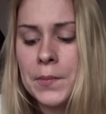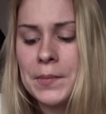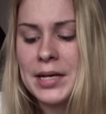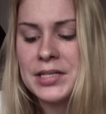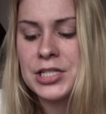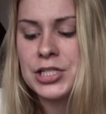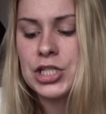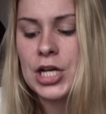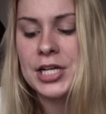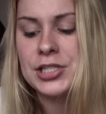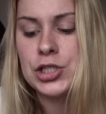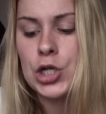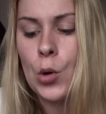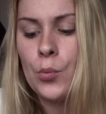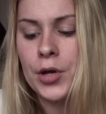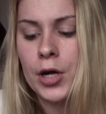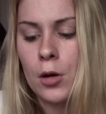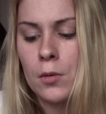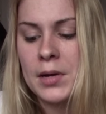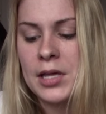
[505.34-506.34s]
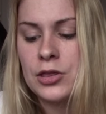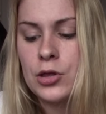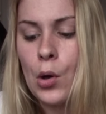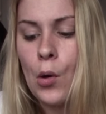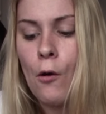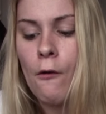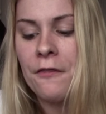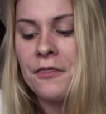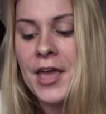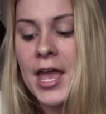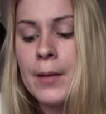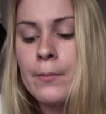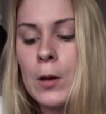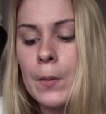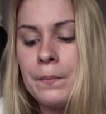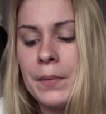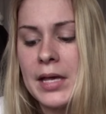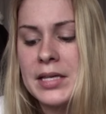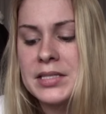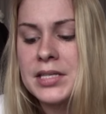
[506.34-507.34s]
message, I don't wanna read the whole thing,
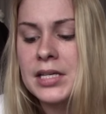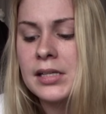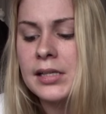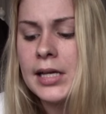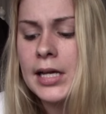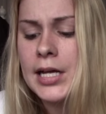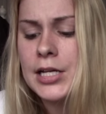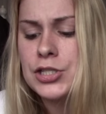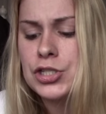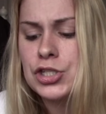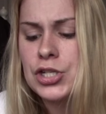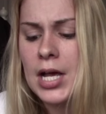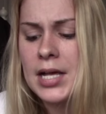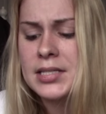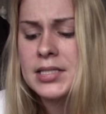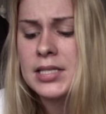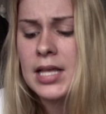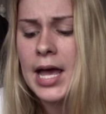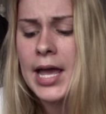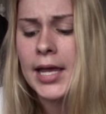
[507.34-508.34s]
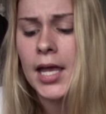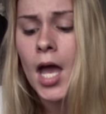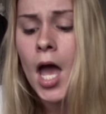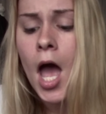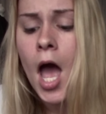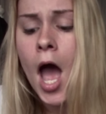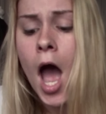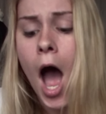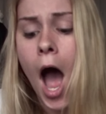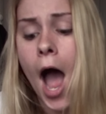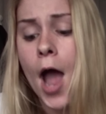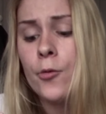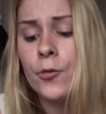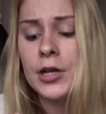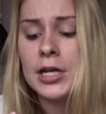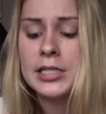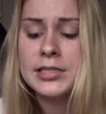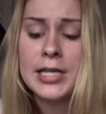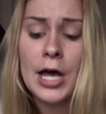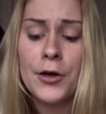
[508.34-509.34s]
but basically it's just like, I
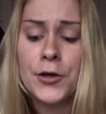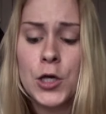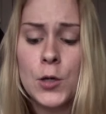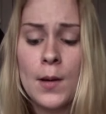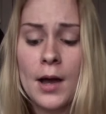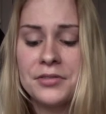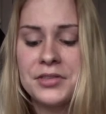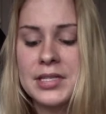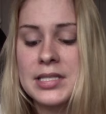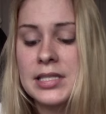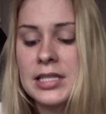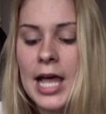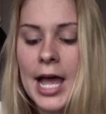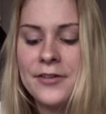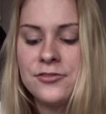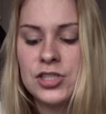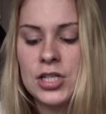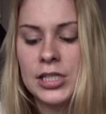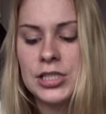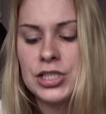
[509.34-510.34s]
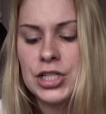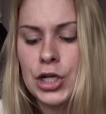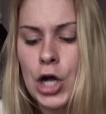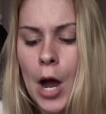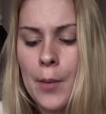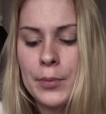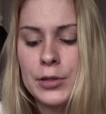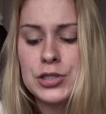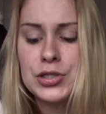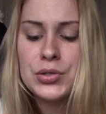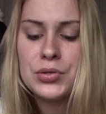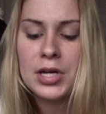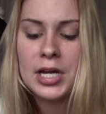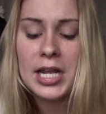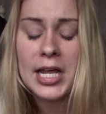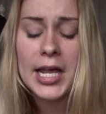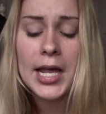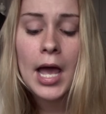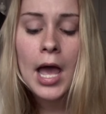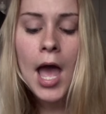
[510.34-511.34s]
want to tell you about this life-changing
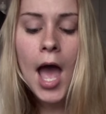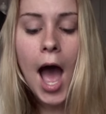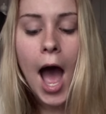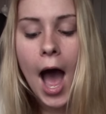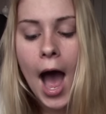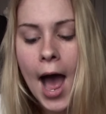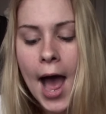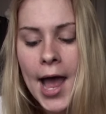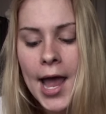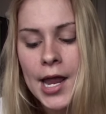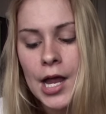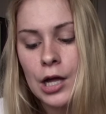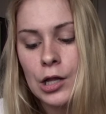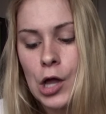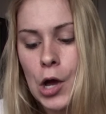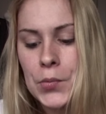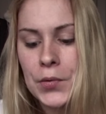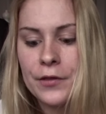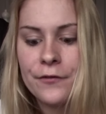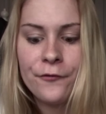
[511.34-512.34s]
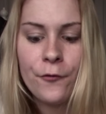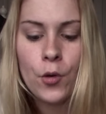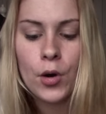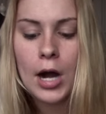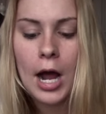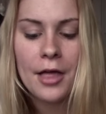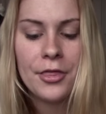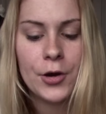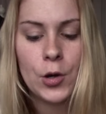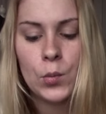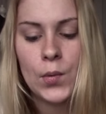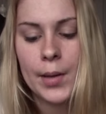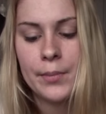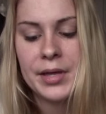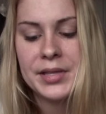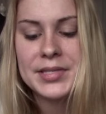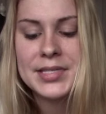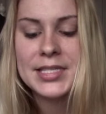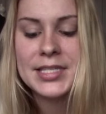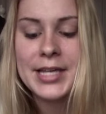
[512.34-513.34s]
opportunity. I, along with four other
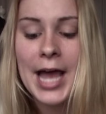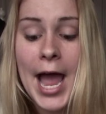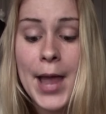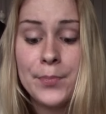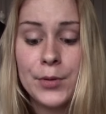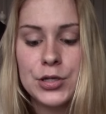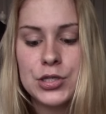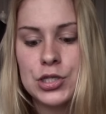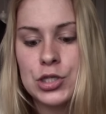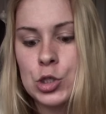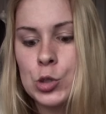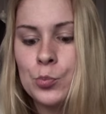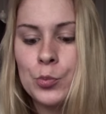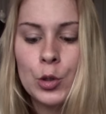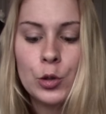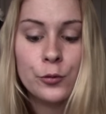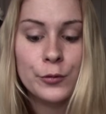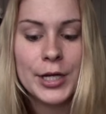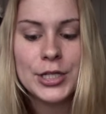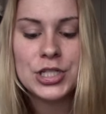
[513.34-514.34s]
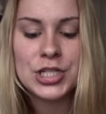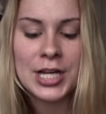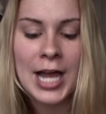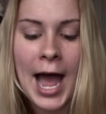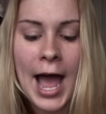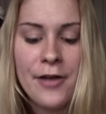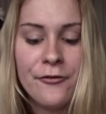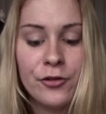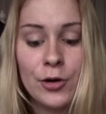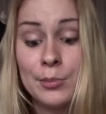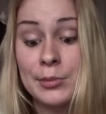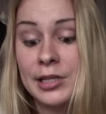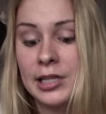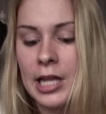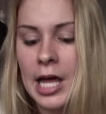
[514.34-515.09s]
women, Skype a super rich guy from